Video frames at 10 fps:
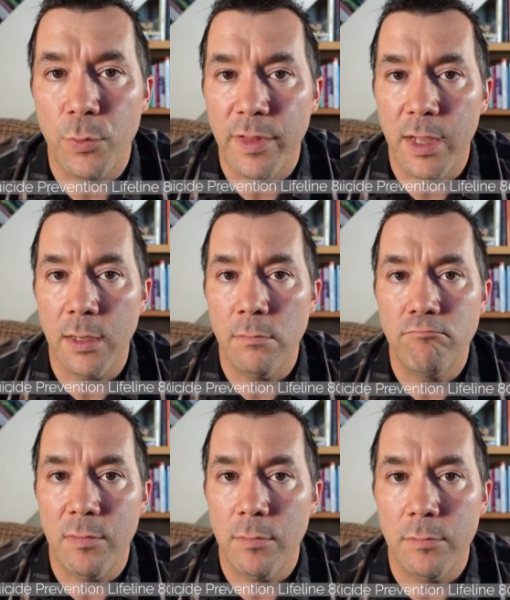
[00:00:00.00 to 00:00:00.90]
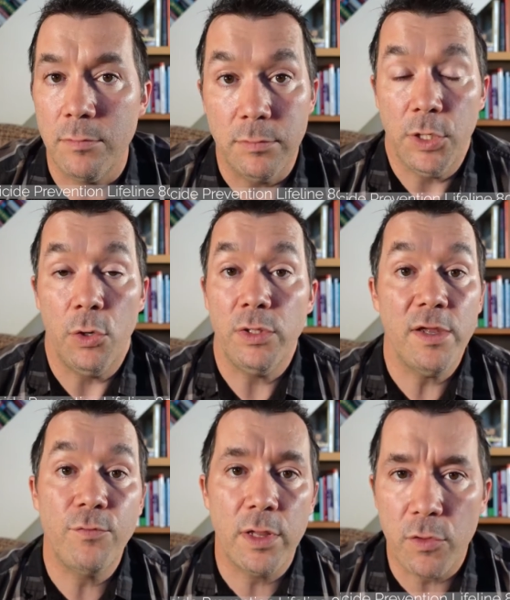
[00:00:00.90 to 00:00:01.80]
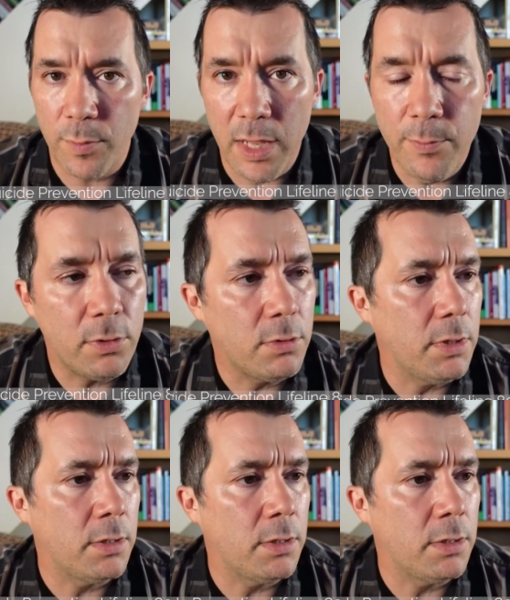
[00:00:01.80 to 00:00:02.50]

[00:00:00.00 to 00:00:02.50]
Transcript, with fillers: where they can, you know, live with other people?